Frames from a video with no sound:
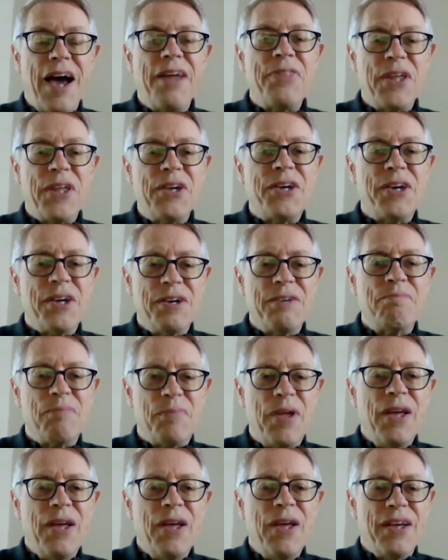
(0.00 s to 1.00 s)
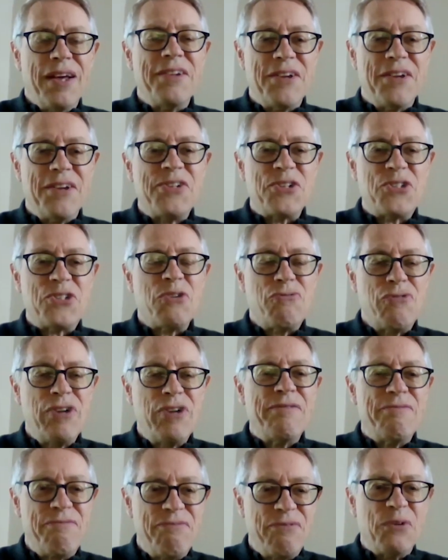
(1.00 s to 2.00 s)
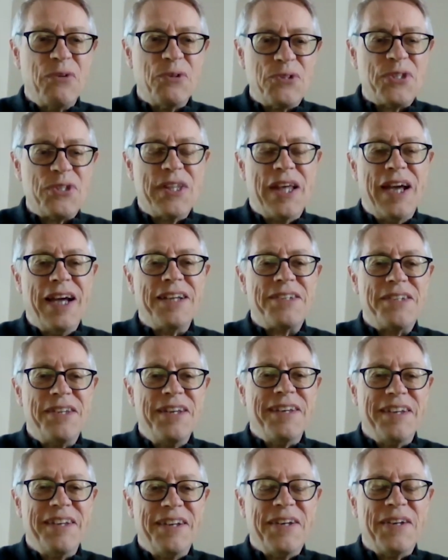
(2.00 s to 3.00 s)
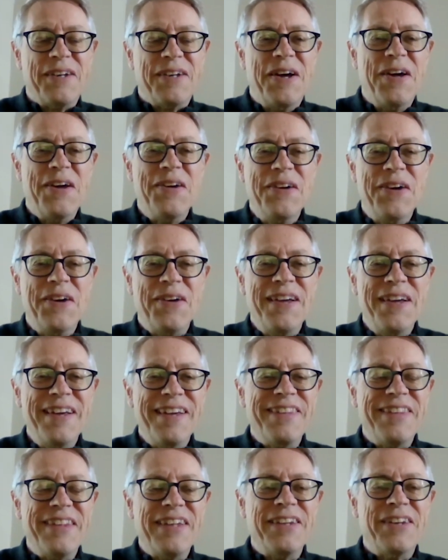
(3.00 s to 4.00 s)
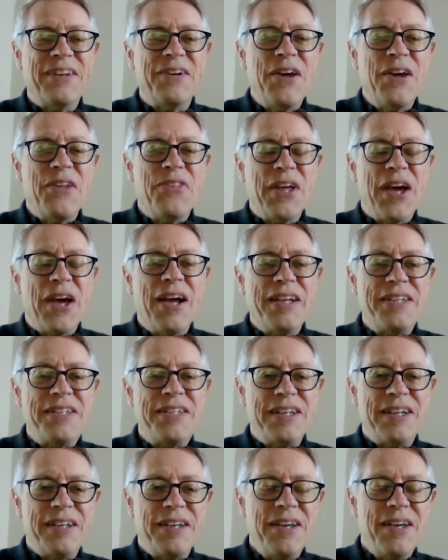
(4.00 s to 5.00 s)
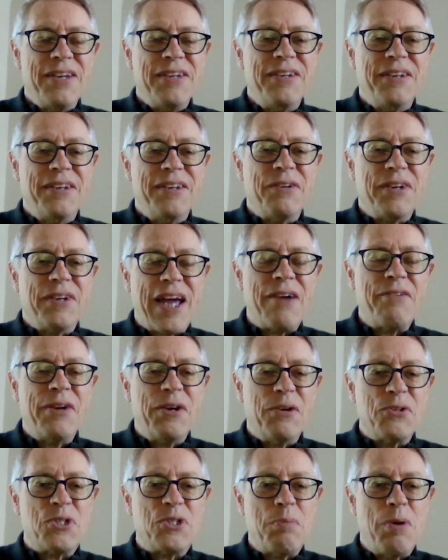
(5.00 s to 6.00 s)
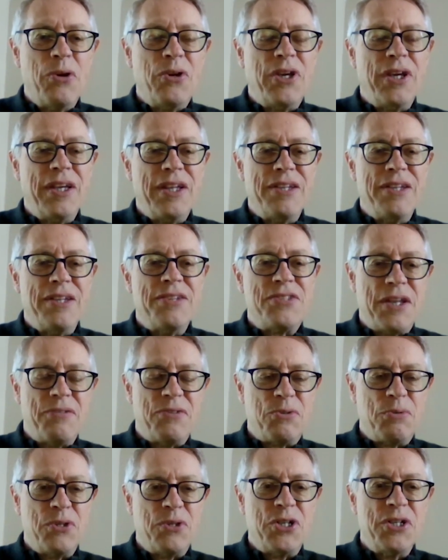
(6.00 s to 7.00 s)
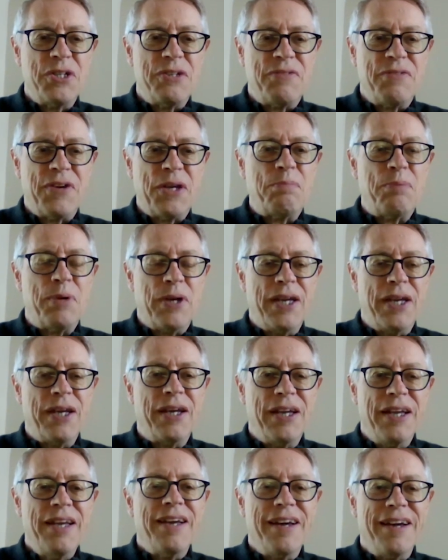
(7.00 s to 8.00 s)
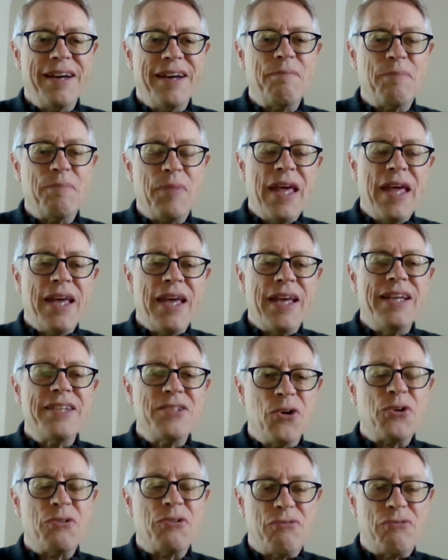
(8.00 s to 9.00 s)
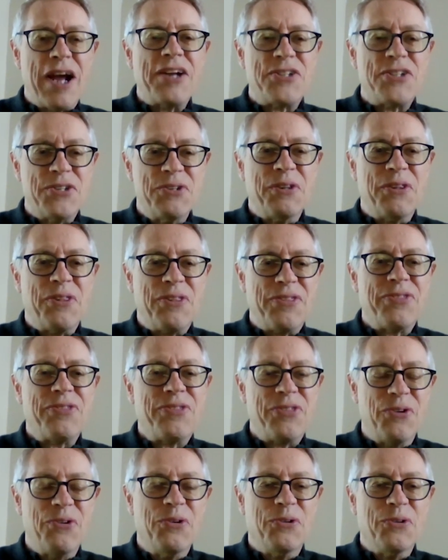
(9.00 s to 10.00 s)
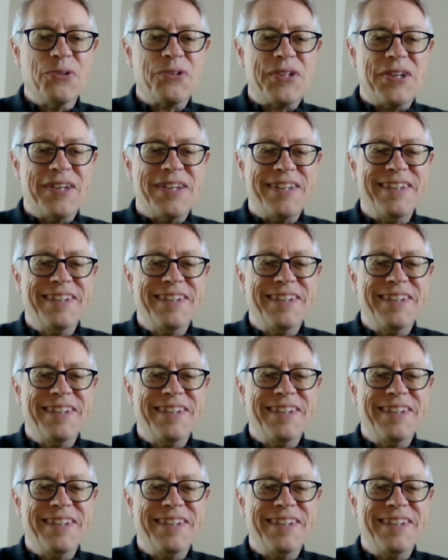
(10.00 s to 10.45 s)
I think just to reinforce that, the idea, carry on smoking instead of switching to vaping is not a rational thought.